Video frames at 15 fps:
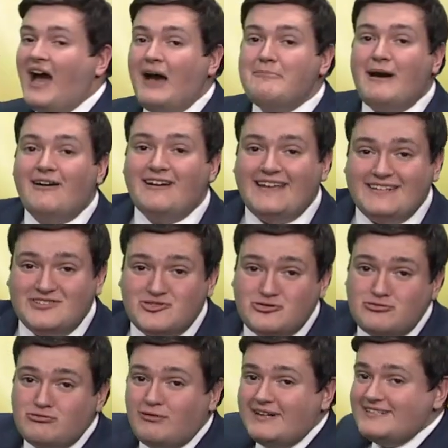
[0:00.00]
about a
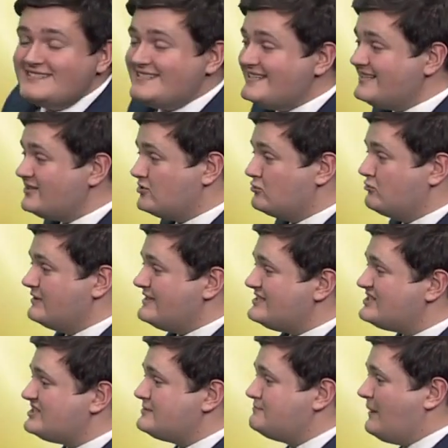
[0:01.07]
20 degree
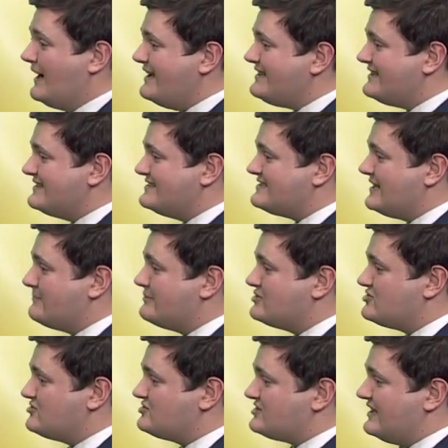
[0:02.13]
spike in
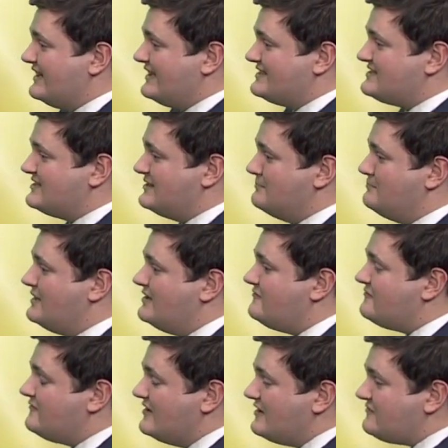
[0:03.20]
temperatures getting into the
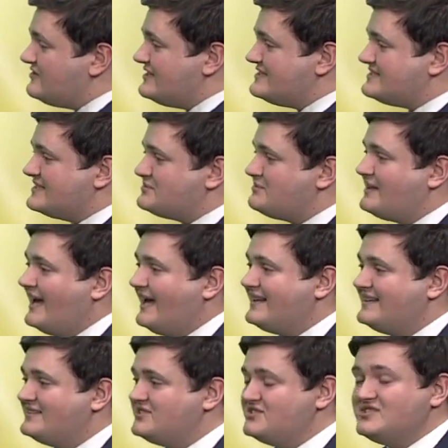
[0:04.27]
mid 50s as we head
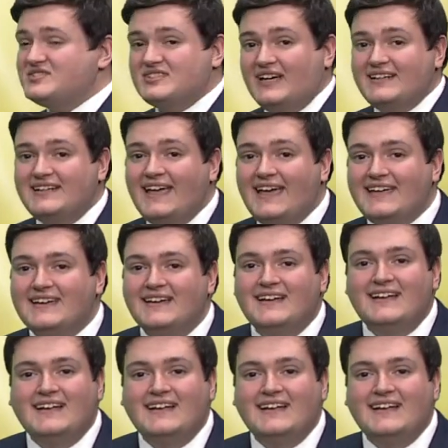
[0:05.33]
into Sunday.